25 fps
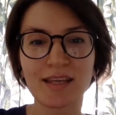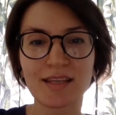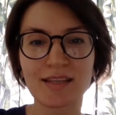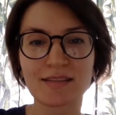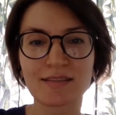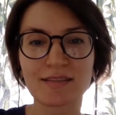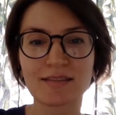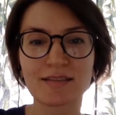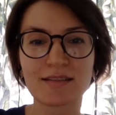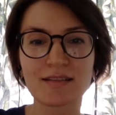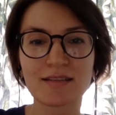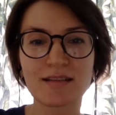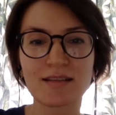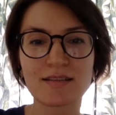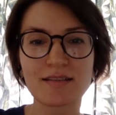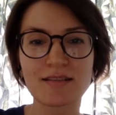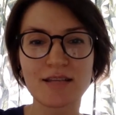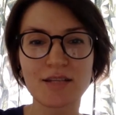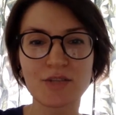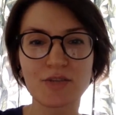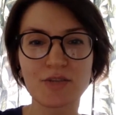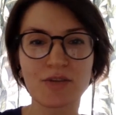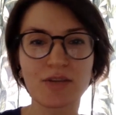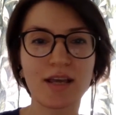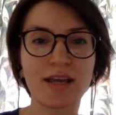in
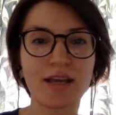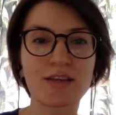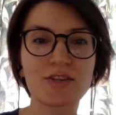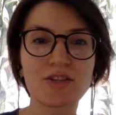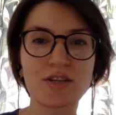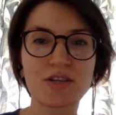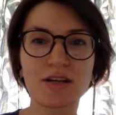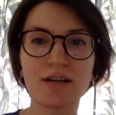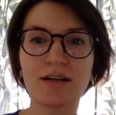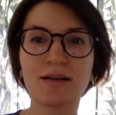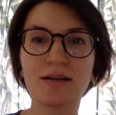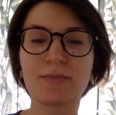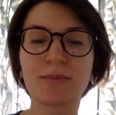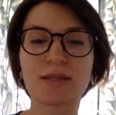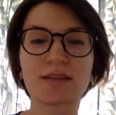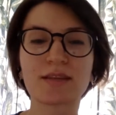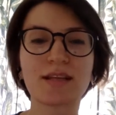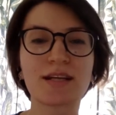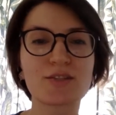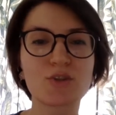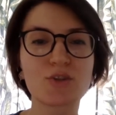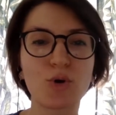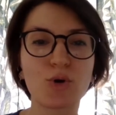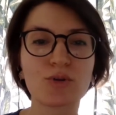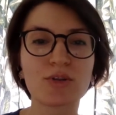Central Asia, but
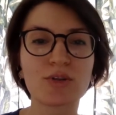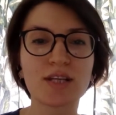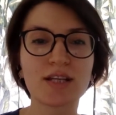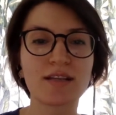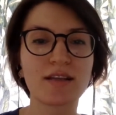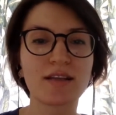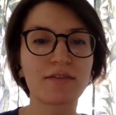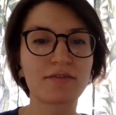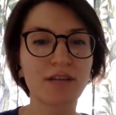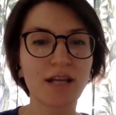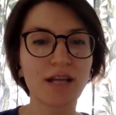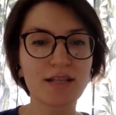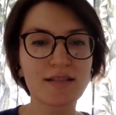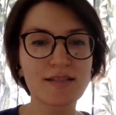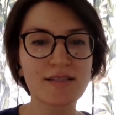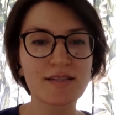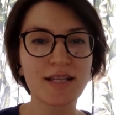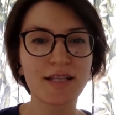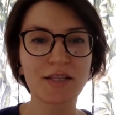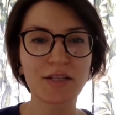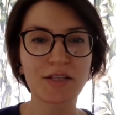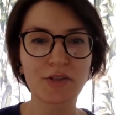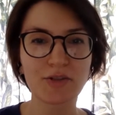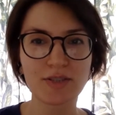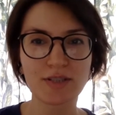not only in
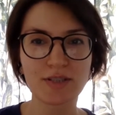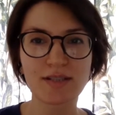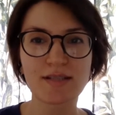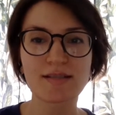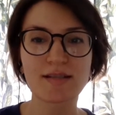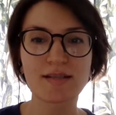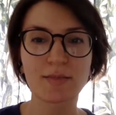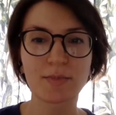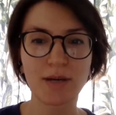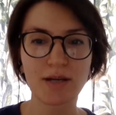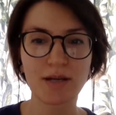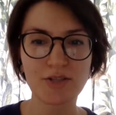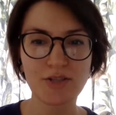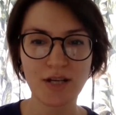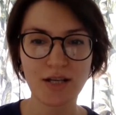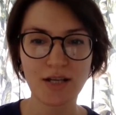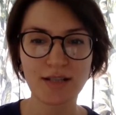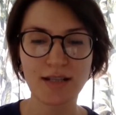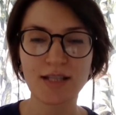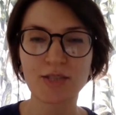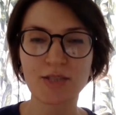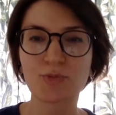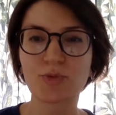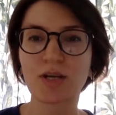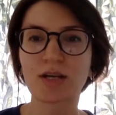Afghanistan, Iran, and
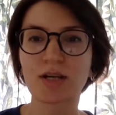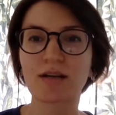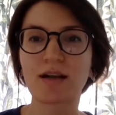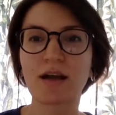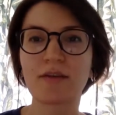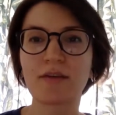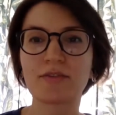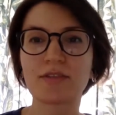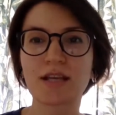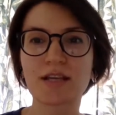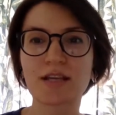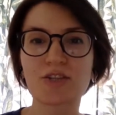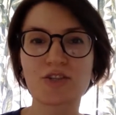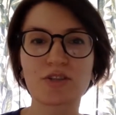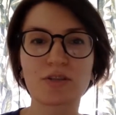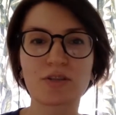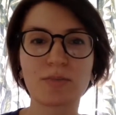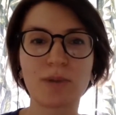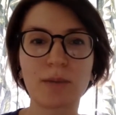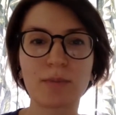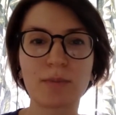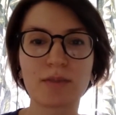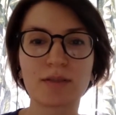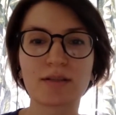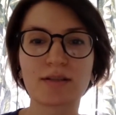Azerbaijan. And we are having actually a
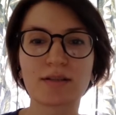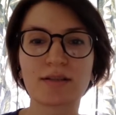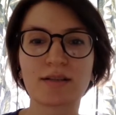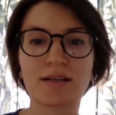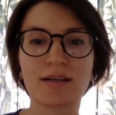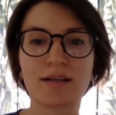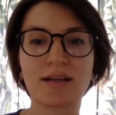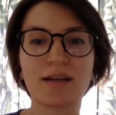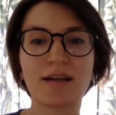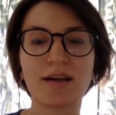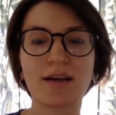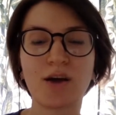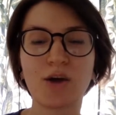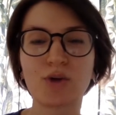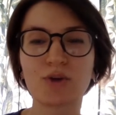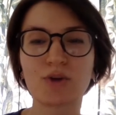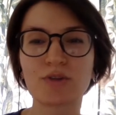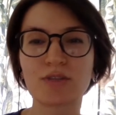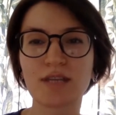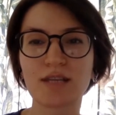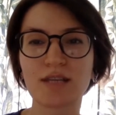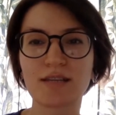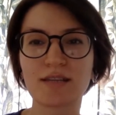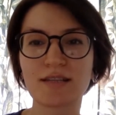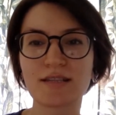public
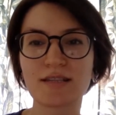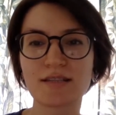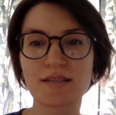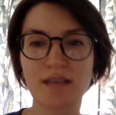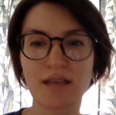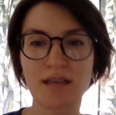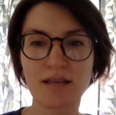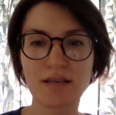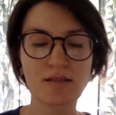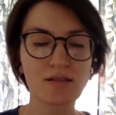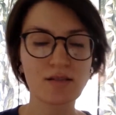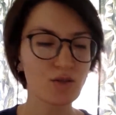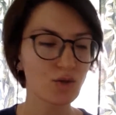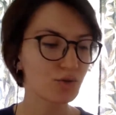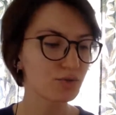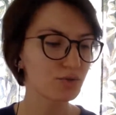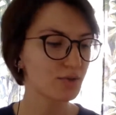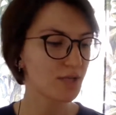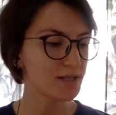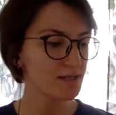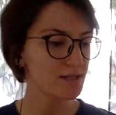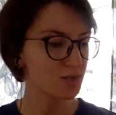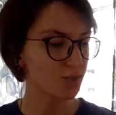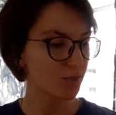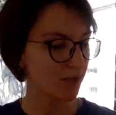holiday these days. So
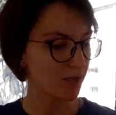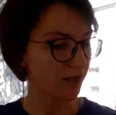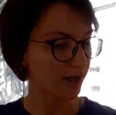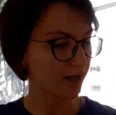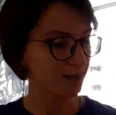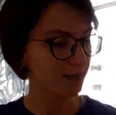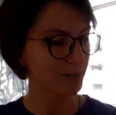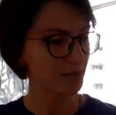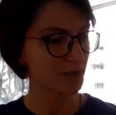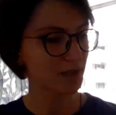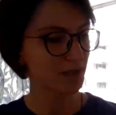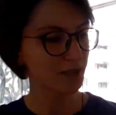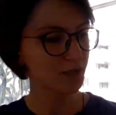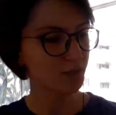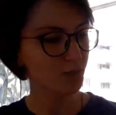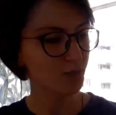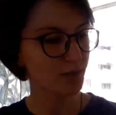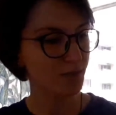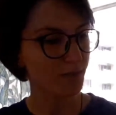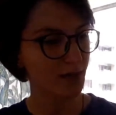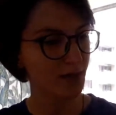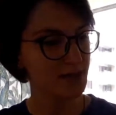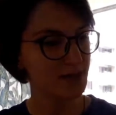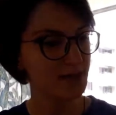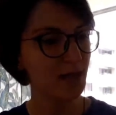that's why I'm here
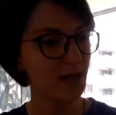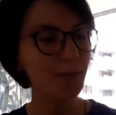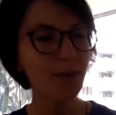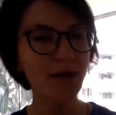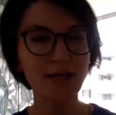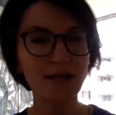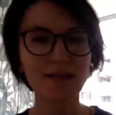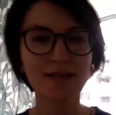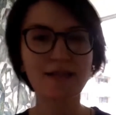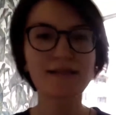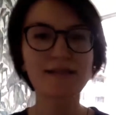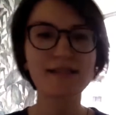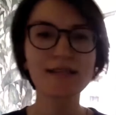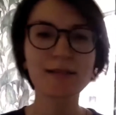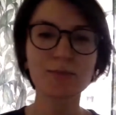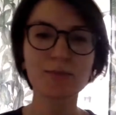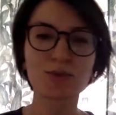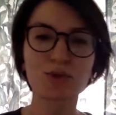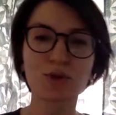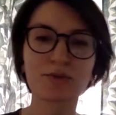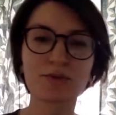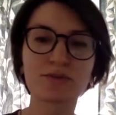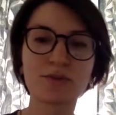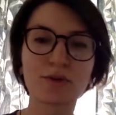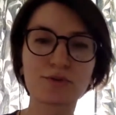with my semani, the
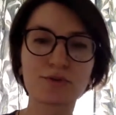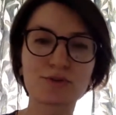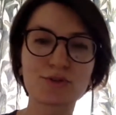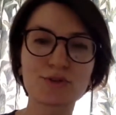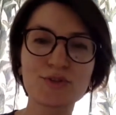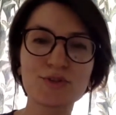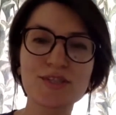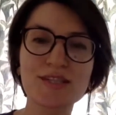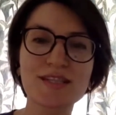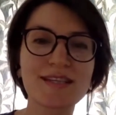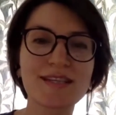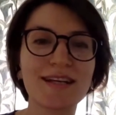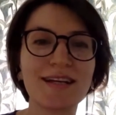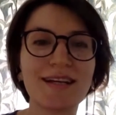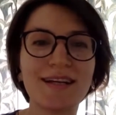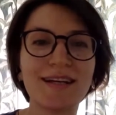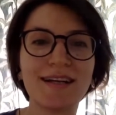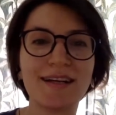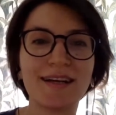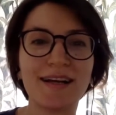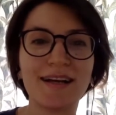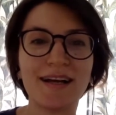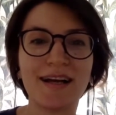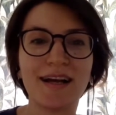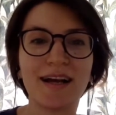symbol of Nowruz.
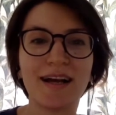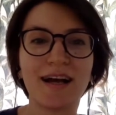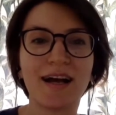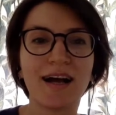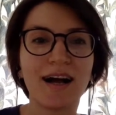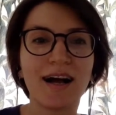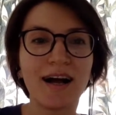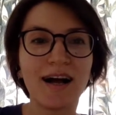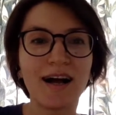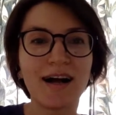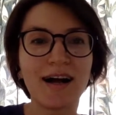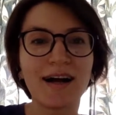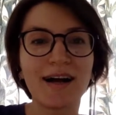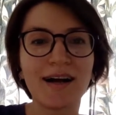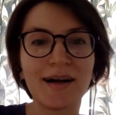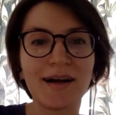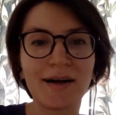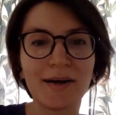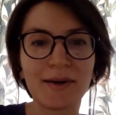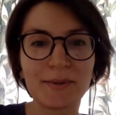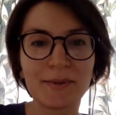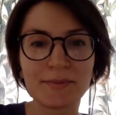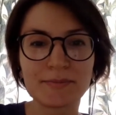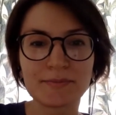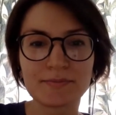
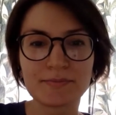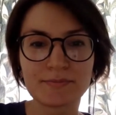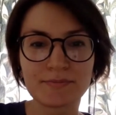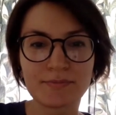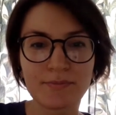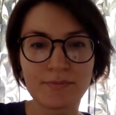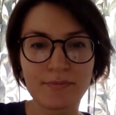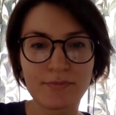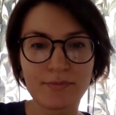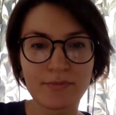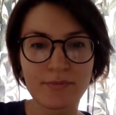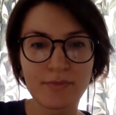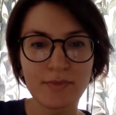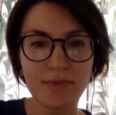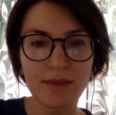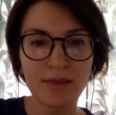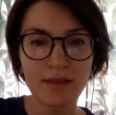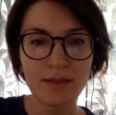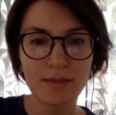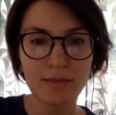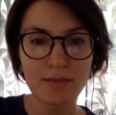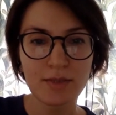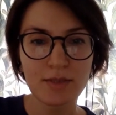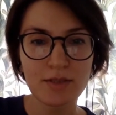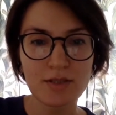Um,
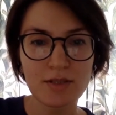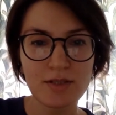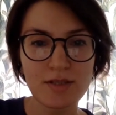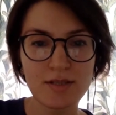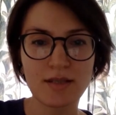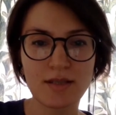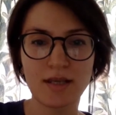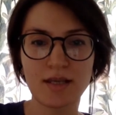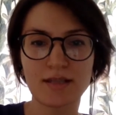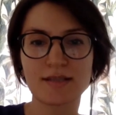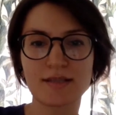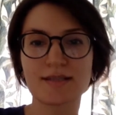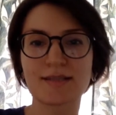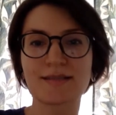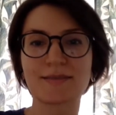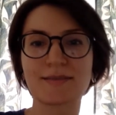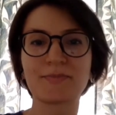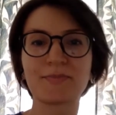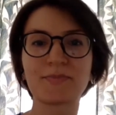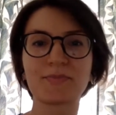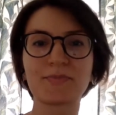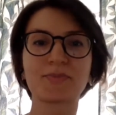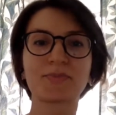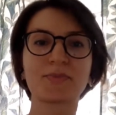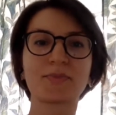Let me just, yes.
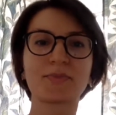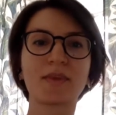